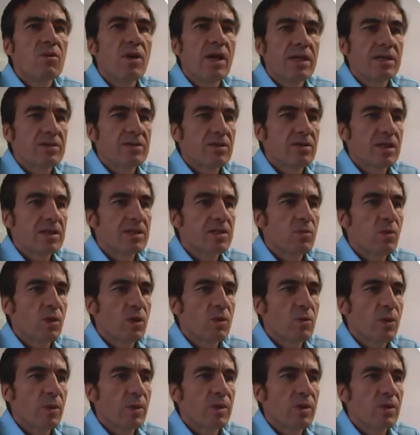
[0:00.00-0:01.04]
Right, so that's the
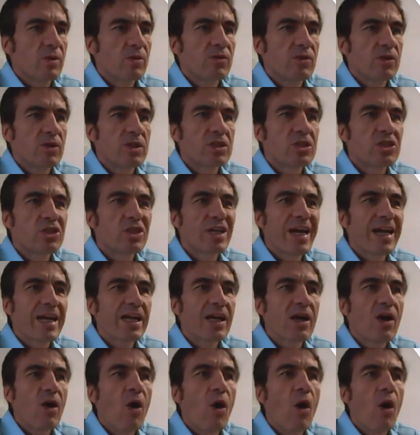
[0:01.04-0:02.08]
one we went over.
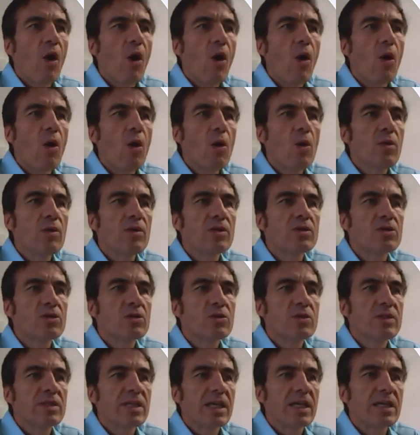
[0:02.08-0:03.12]
Check all the
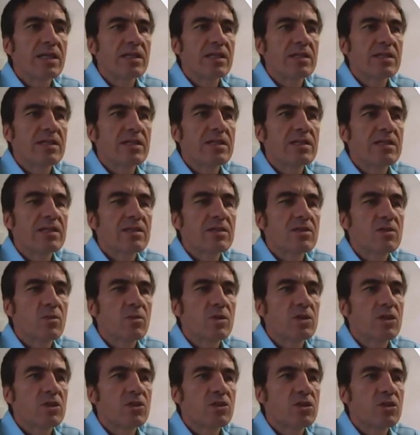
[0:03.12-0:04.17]
true sentences, so
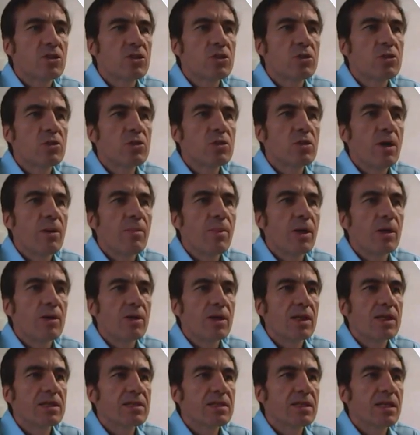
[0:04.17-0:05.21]
which are true
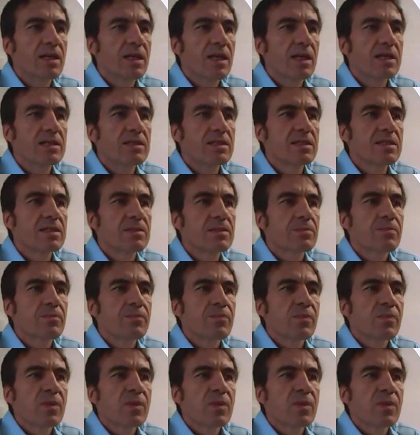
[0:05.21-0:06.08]
about listening classes.